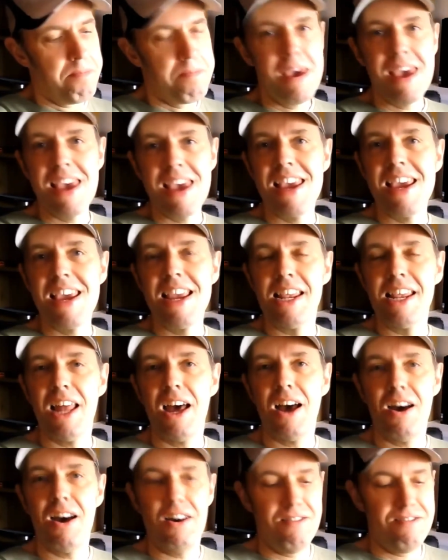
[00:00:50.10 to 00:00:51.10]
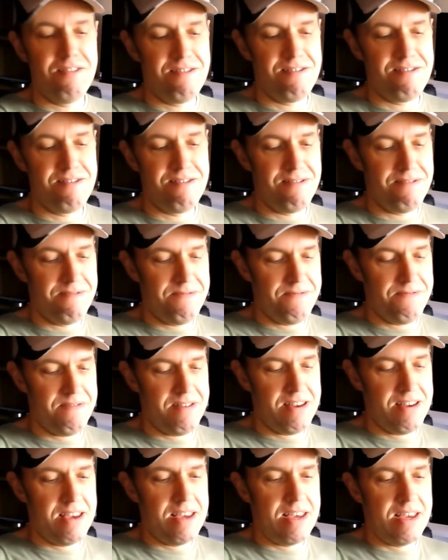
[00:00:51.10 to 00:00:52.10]
Peel it off.
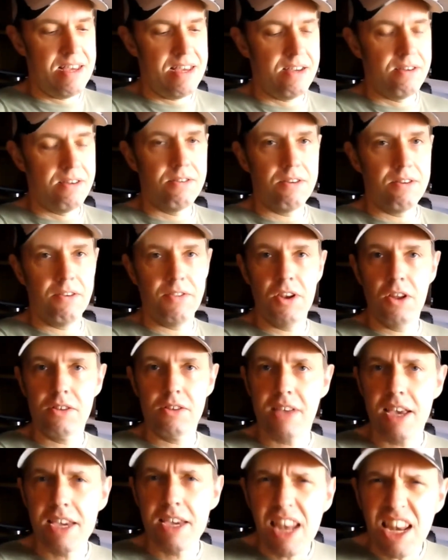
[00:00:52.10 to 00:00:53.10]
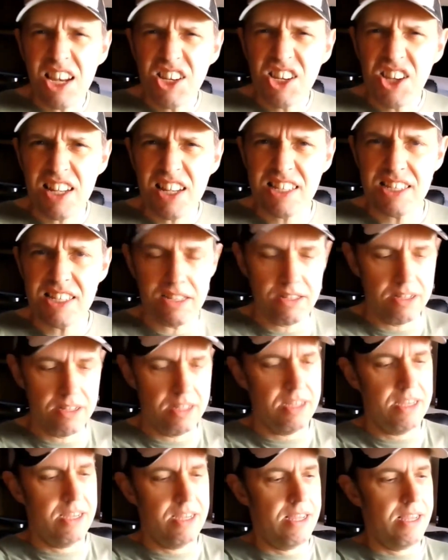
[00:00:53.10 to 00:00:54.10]
Because they're not taking any chances, are
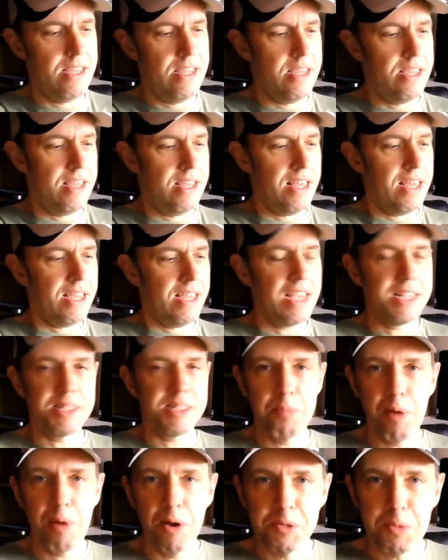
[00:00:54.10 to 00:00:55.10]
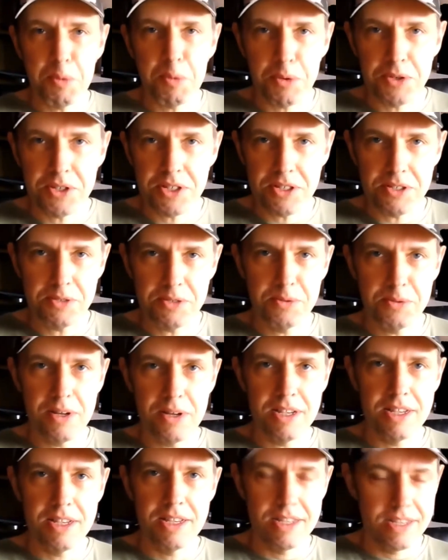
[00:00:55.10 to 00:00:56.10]
they? In case the postman wants to
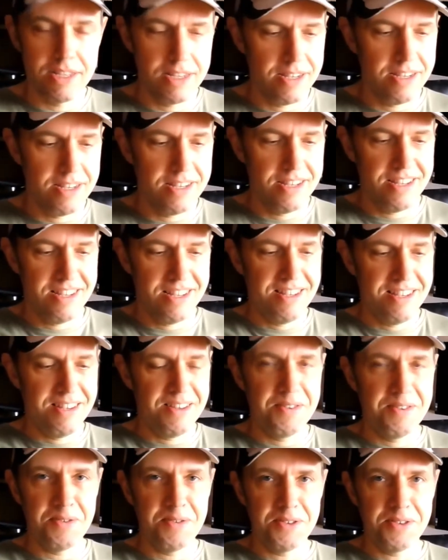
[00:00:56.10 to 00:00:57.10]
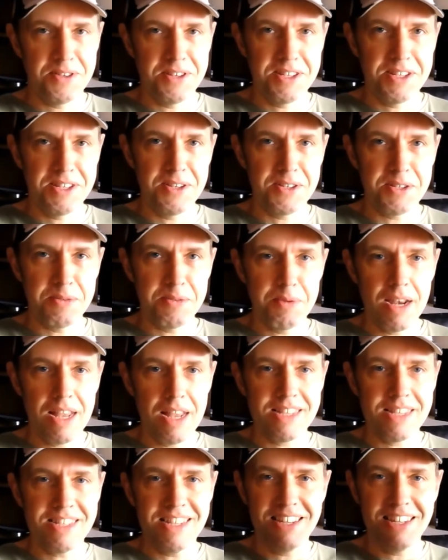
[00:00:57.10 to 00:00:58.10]
steal some
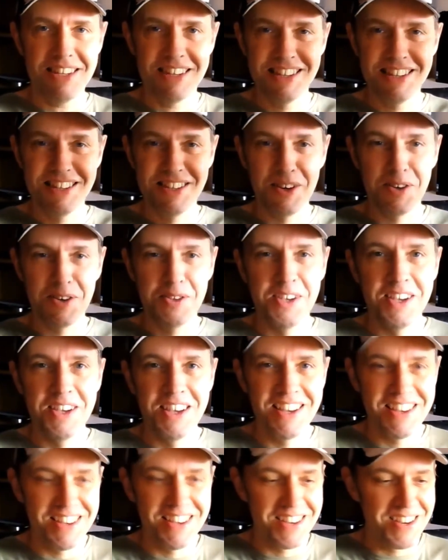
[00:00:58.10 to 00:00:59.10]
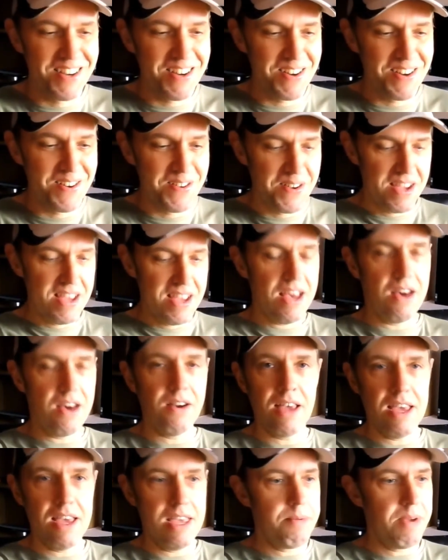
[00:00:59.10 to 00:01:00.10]
classic dogs. Okay, here
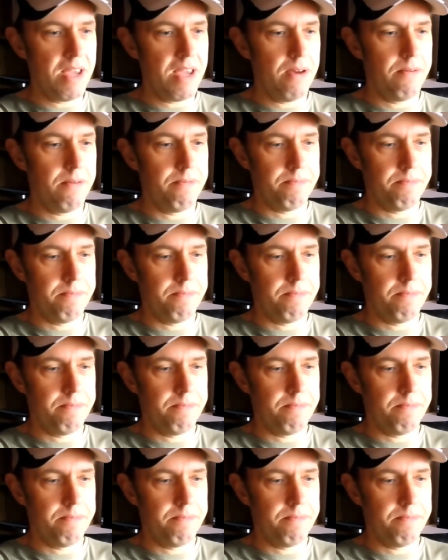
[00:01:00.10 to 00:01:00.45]
we go.